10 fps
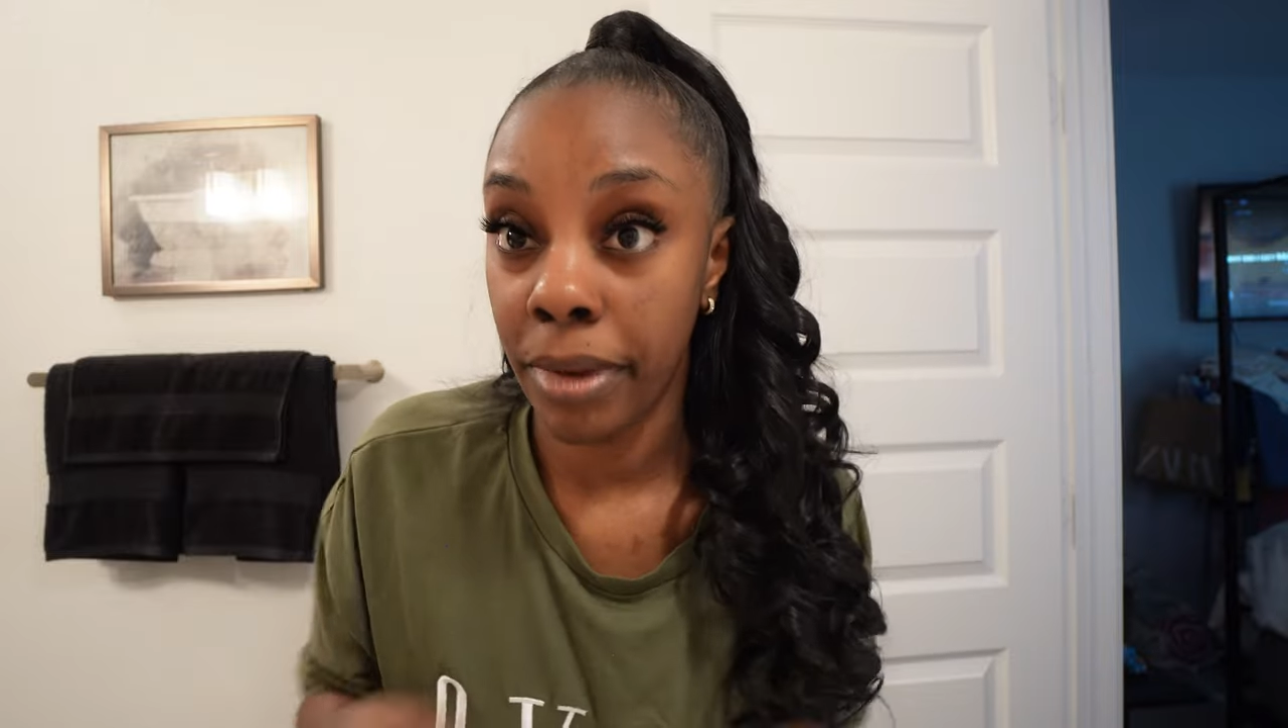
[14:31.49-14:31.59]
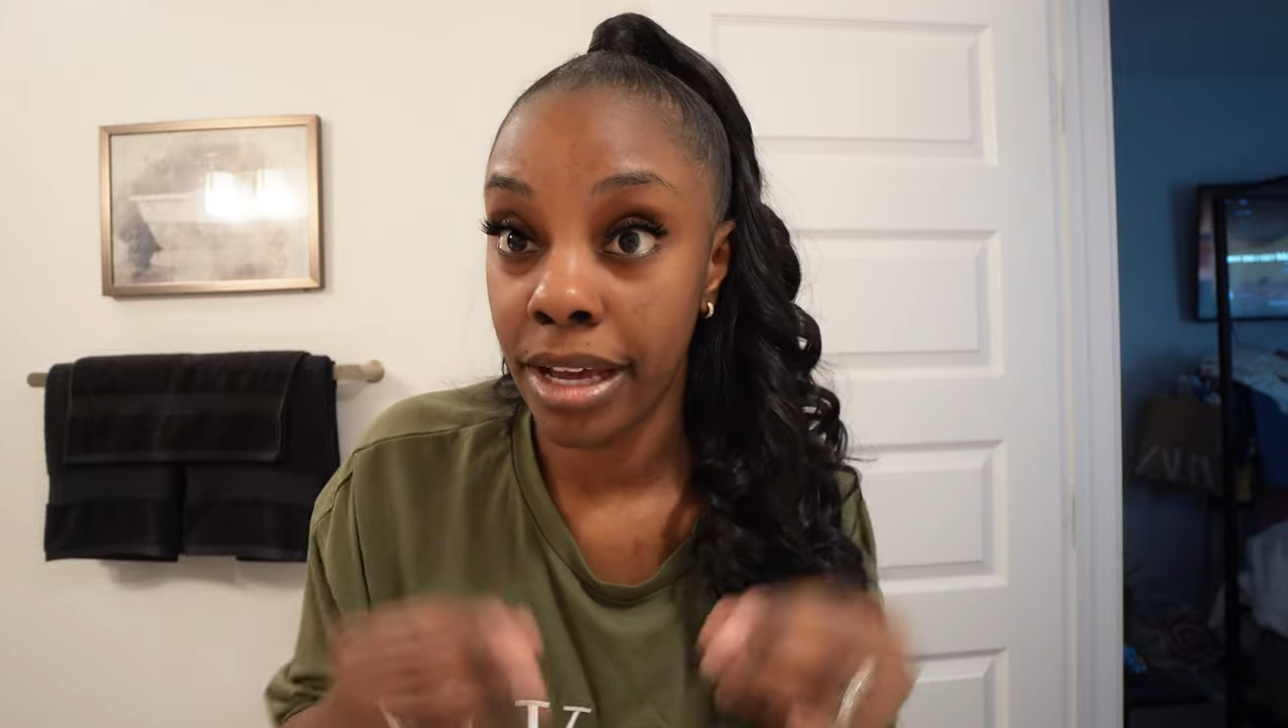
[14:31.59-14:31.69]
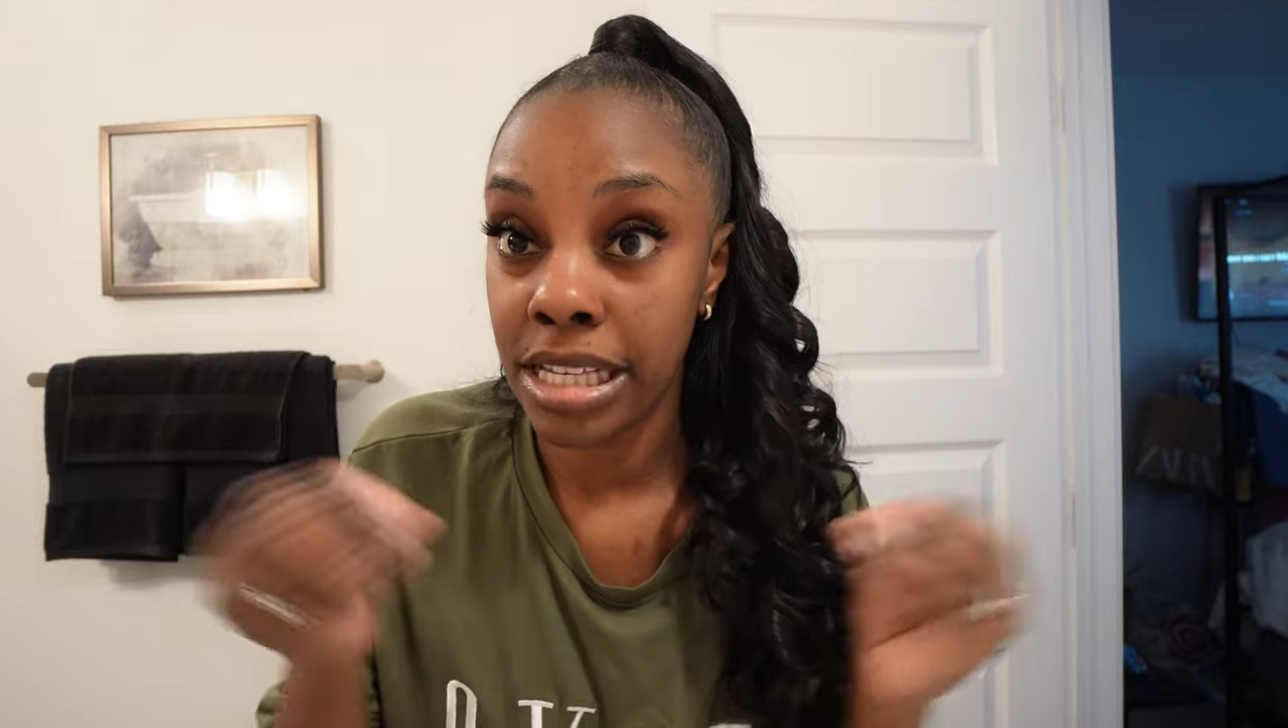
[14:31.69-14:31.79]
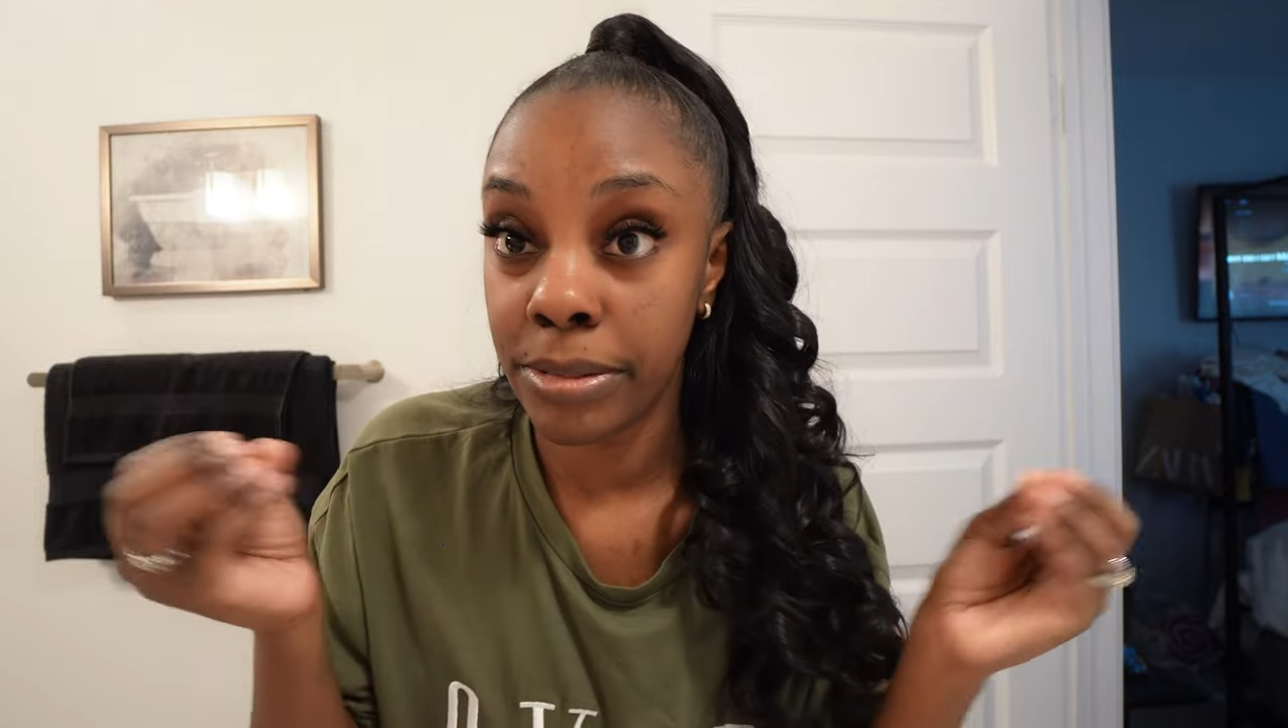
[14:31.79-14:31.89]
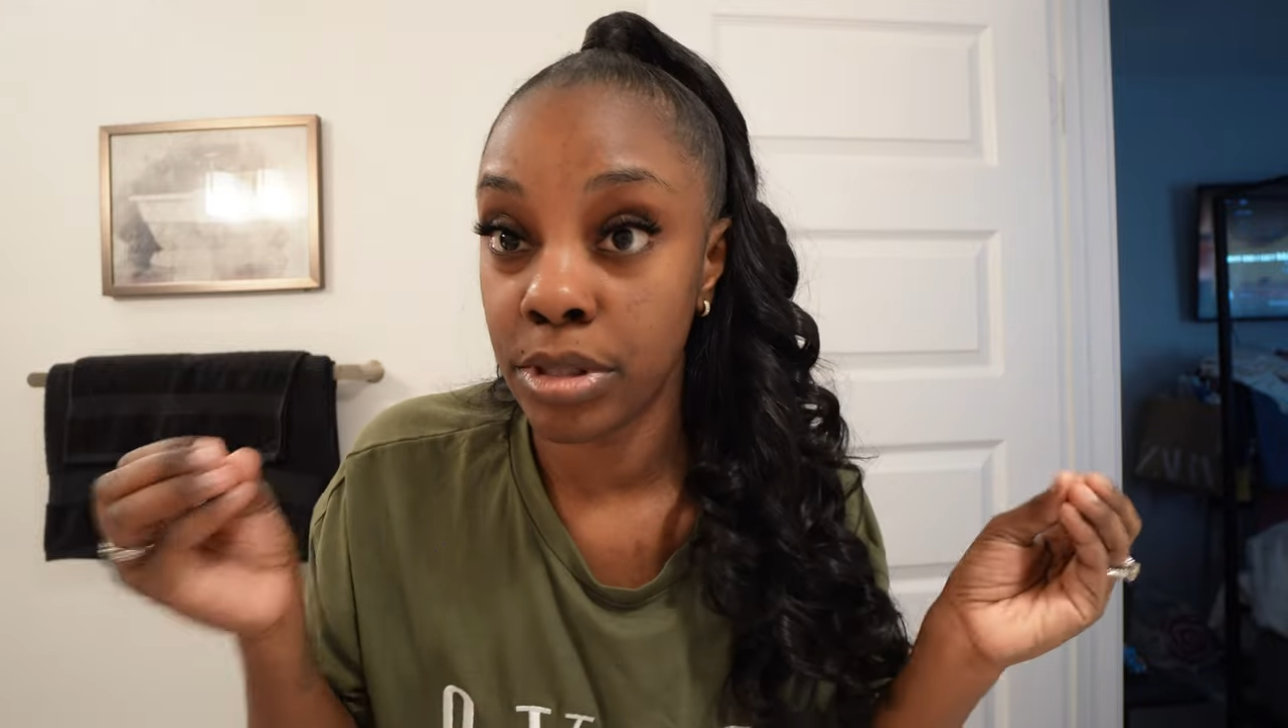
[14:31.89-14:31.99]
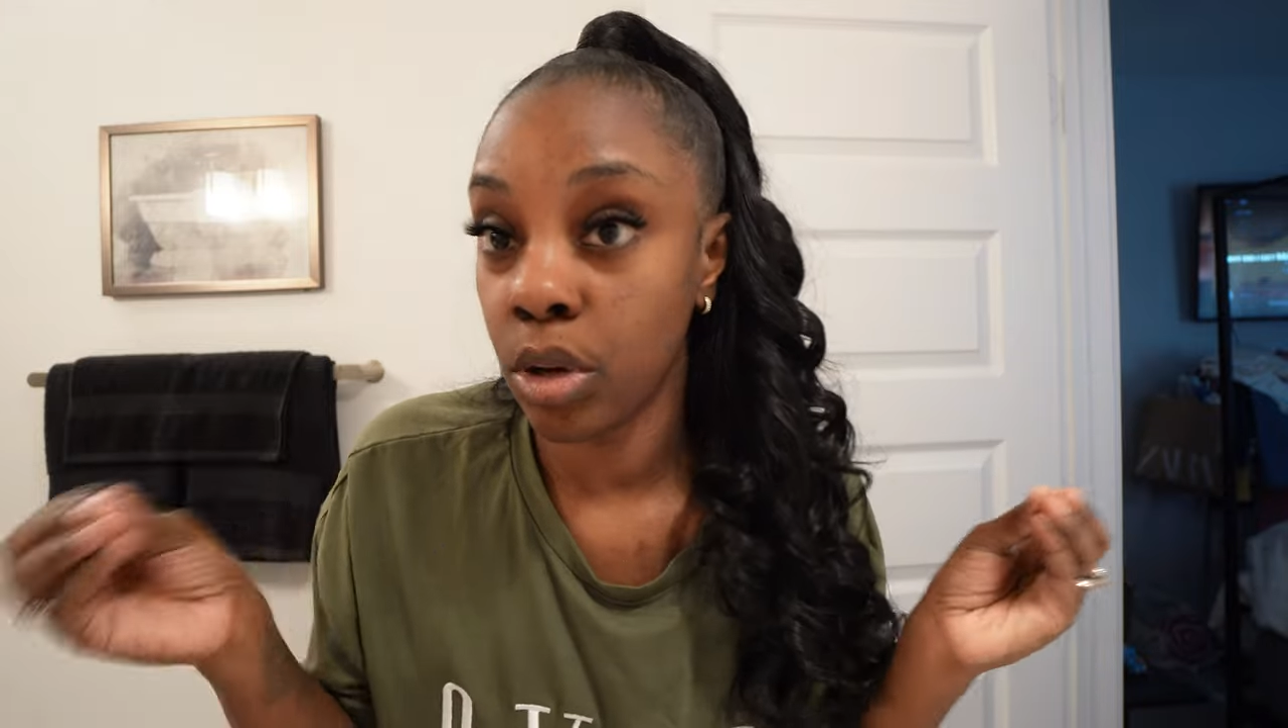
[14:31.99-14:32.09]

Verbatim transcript: my husband's